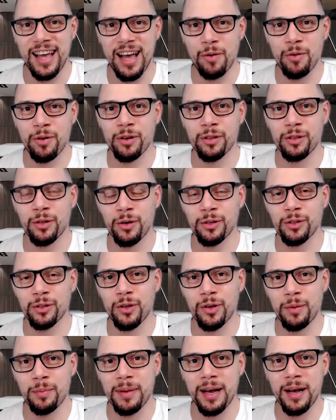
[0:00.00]
I want to talk
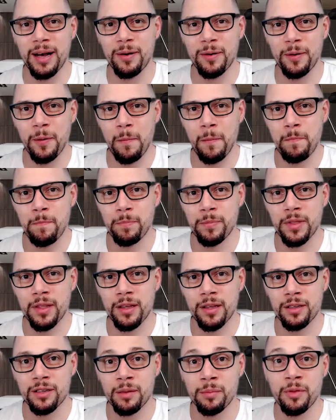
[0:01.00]
to you about
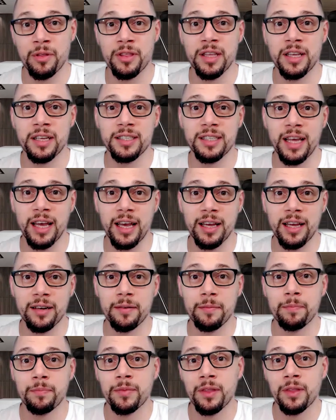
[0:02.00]
some of the things that